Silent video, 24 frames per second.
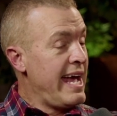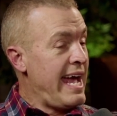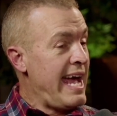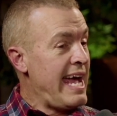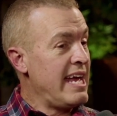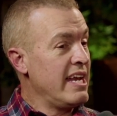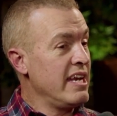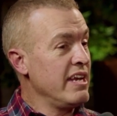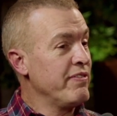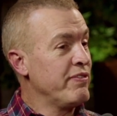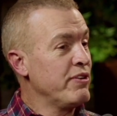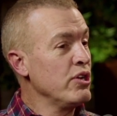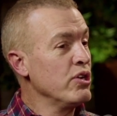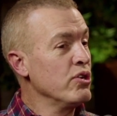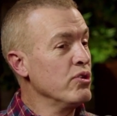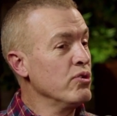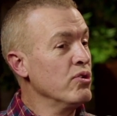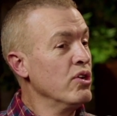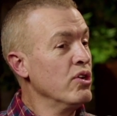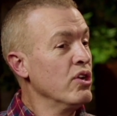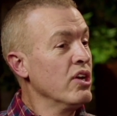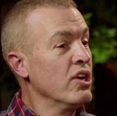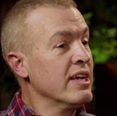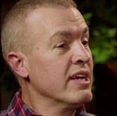And if
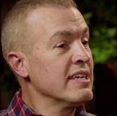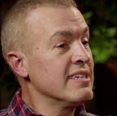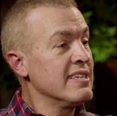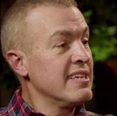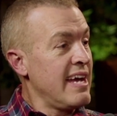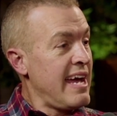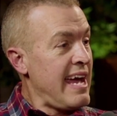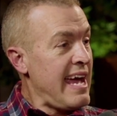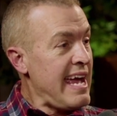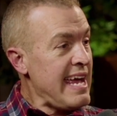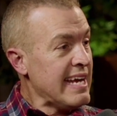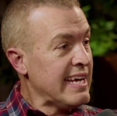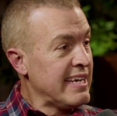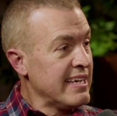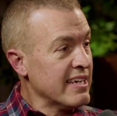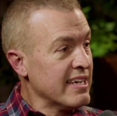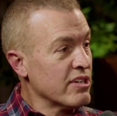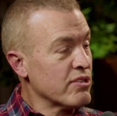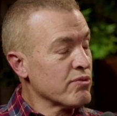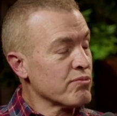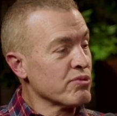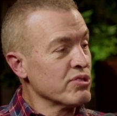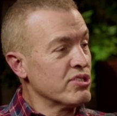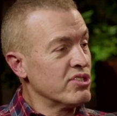you take
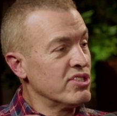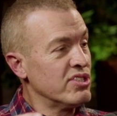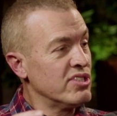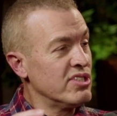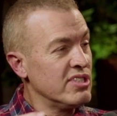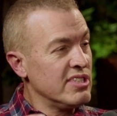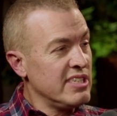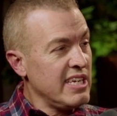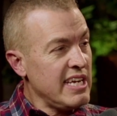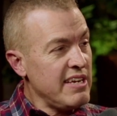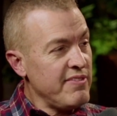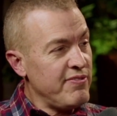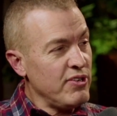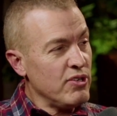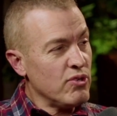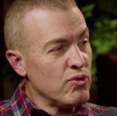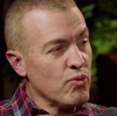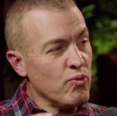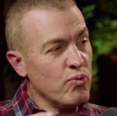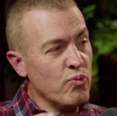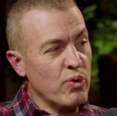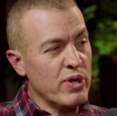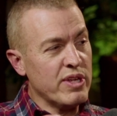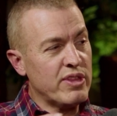it, receive it
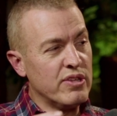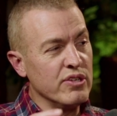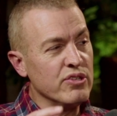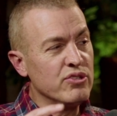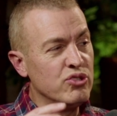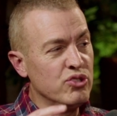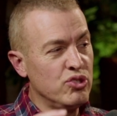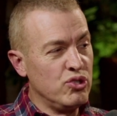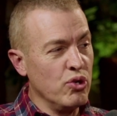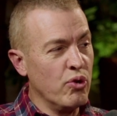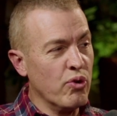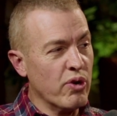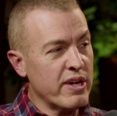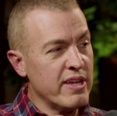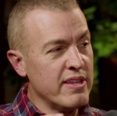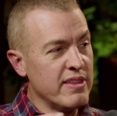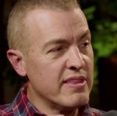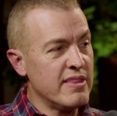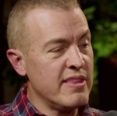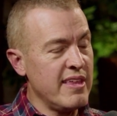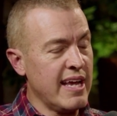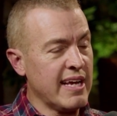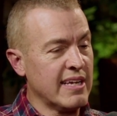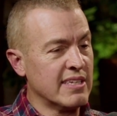with joy
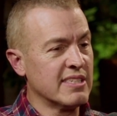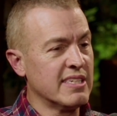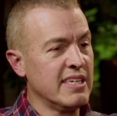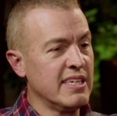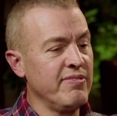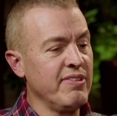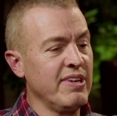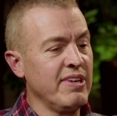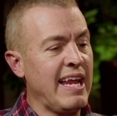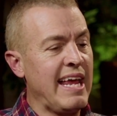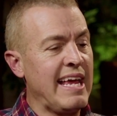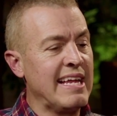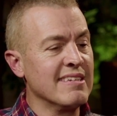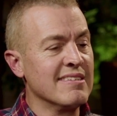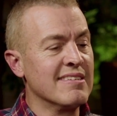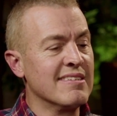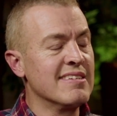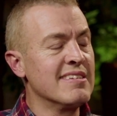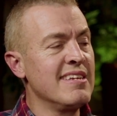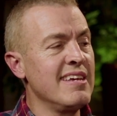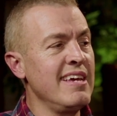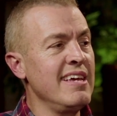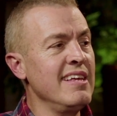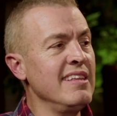and thanksgiving, and
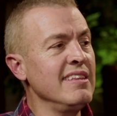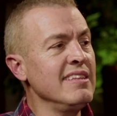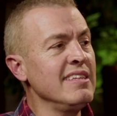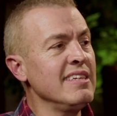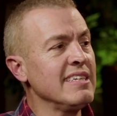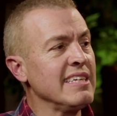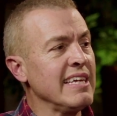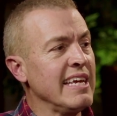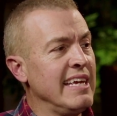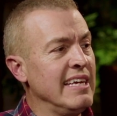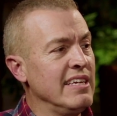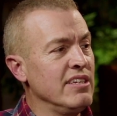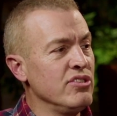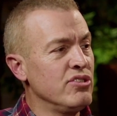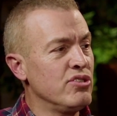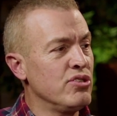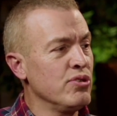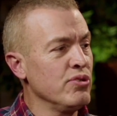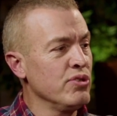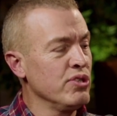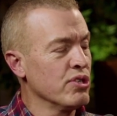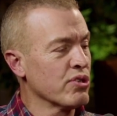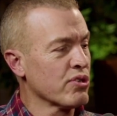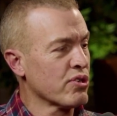till it
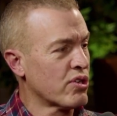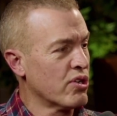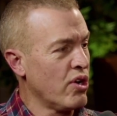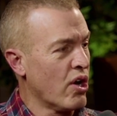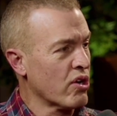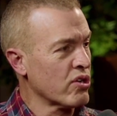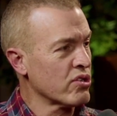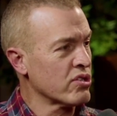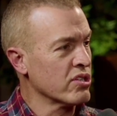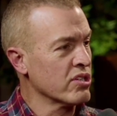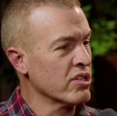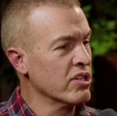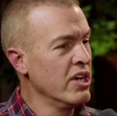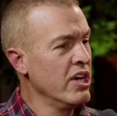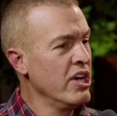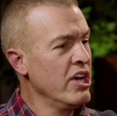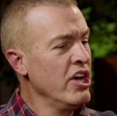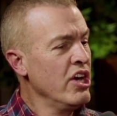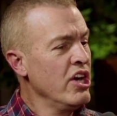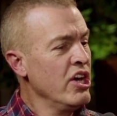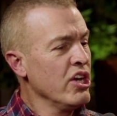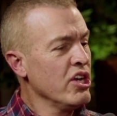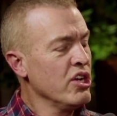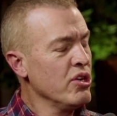into your garden,
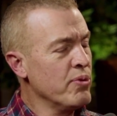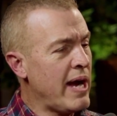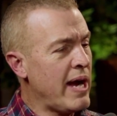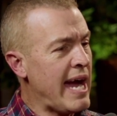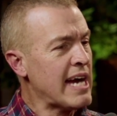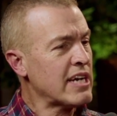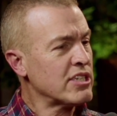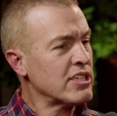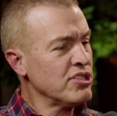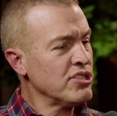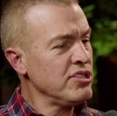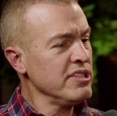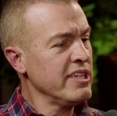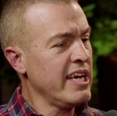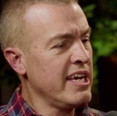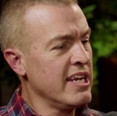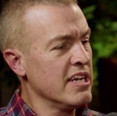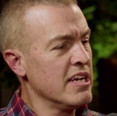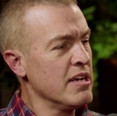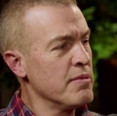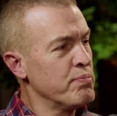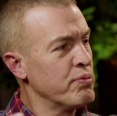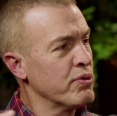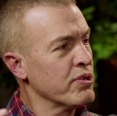you actually
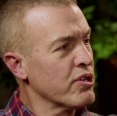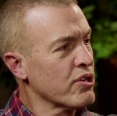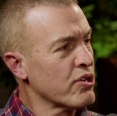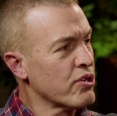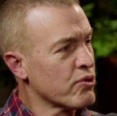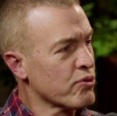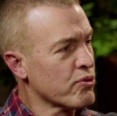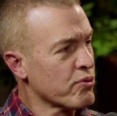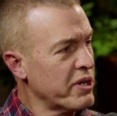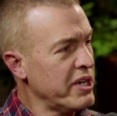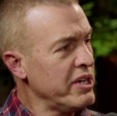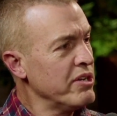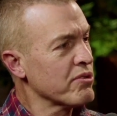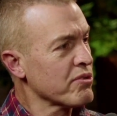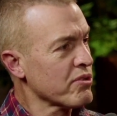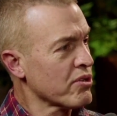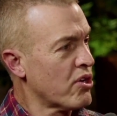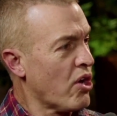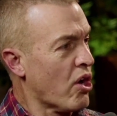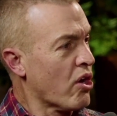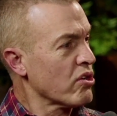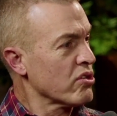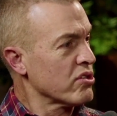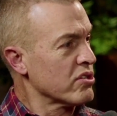end up with a greener
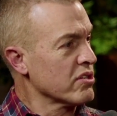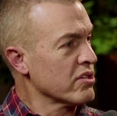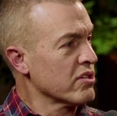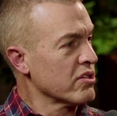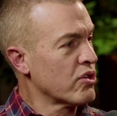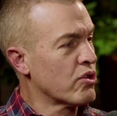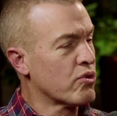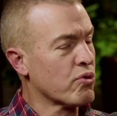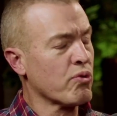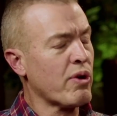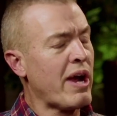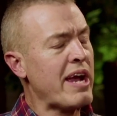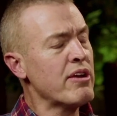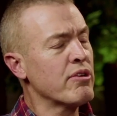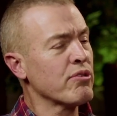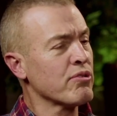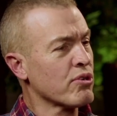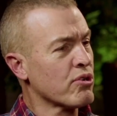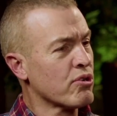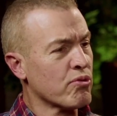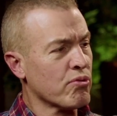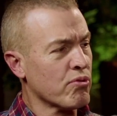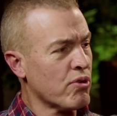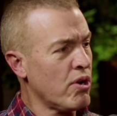garden, greater
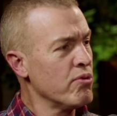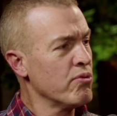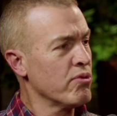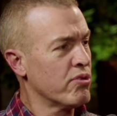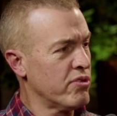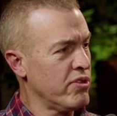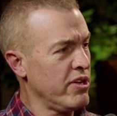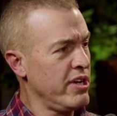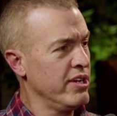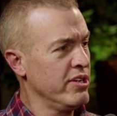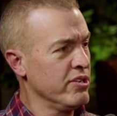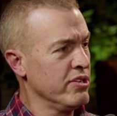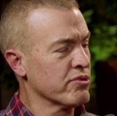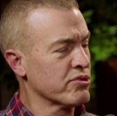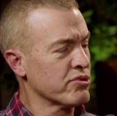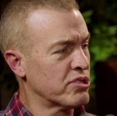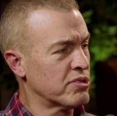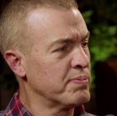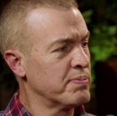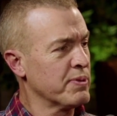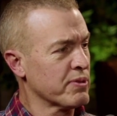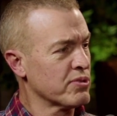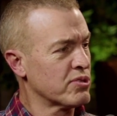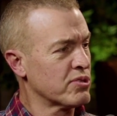growth in your
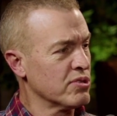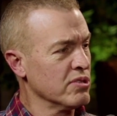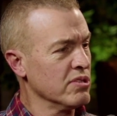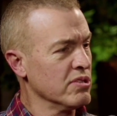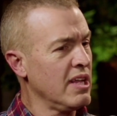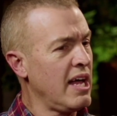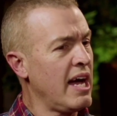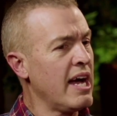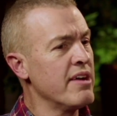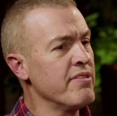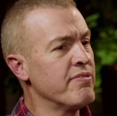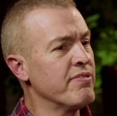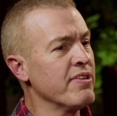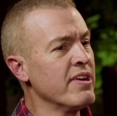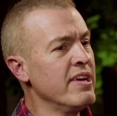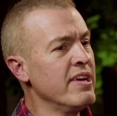spiritual life